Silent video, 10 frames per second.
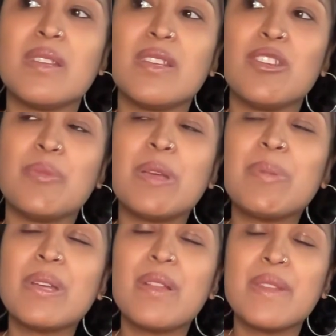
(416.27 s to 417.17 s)
you may
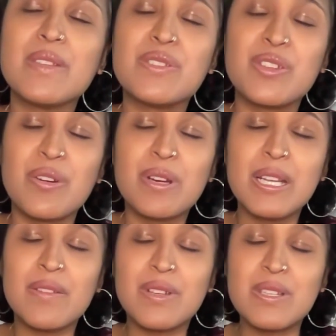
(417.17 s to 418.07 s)
be on this
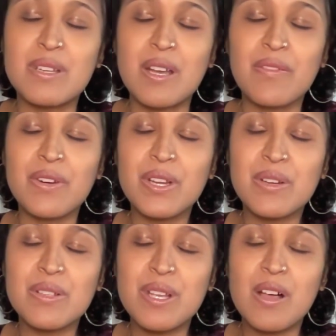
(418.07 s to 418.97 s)
journey of discovering
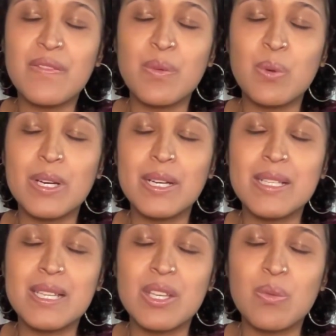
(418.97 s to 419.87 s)
yourself and what it is
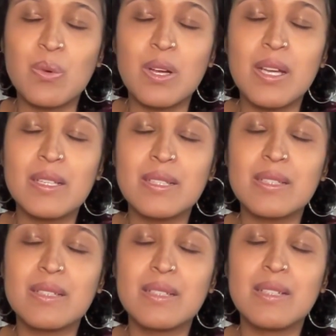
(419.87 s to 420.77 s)
that you want,
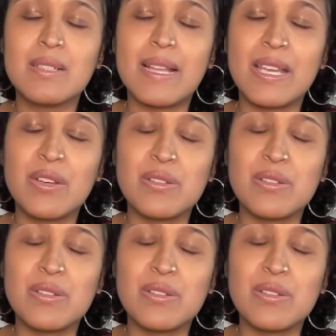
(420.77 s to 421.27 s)
like your